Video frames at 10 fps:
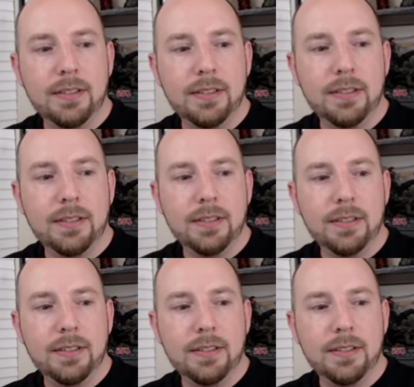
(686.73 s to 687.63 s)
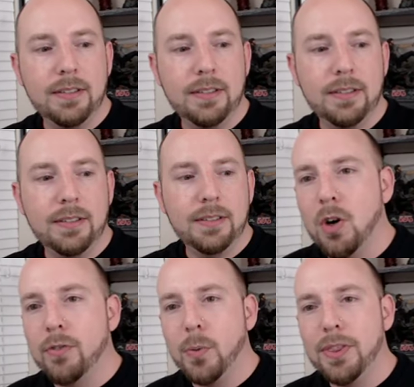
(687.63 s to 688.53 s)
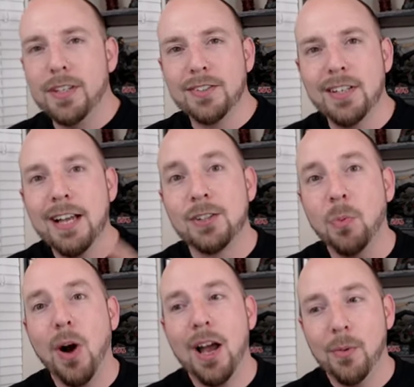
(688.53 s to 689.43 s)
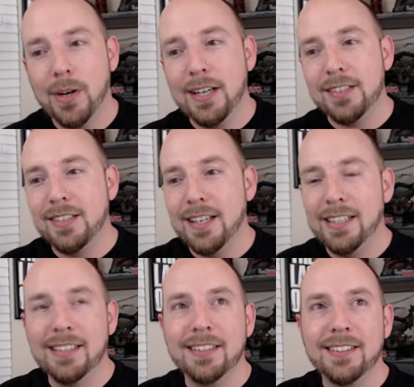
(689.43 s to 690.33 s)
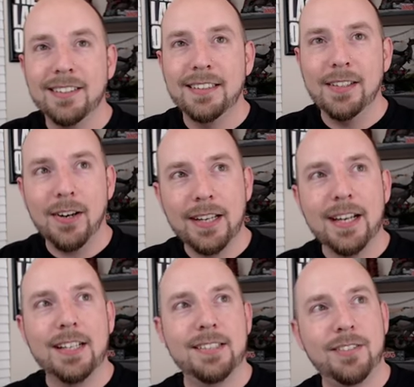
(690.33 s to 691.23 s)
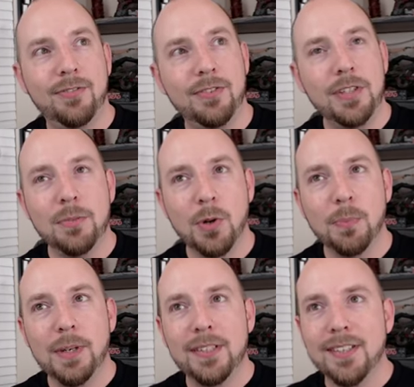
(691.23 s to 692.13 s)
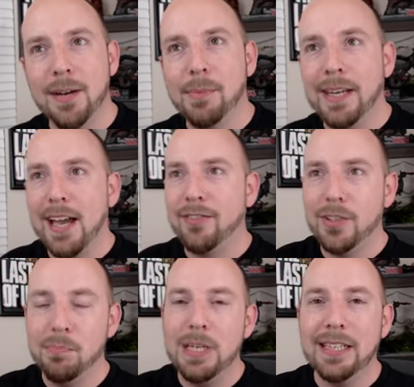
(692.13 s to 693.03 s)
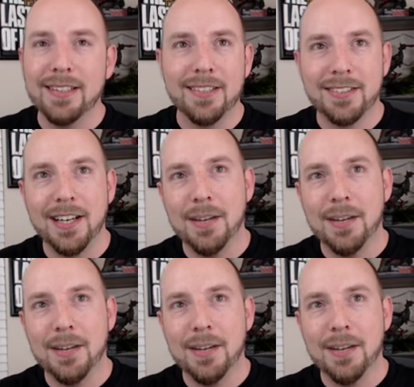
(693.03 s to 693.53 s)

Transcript: I'm going to do that as soon as we're over with this. And that's why when I say, all right, guys, 15 more minutes, I might have to mean it this time.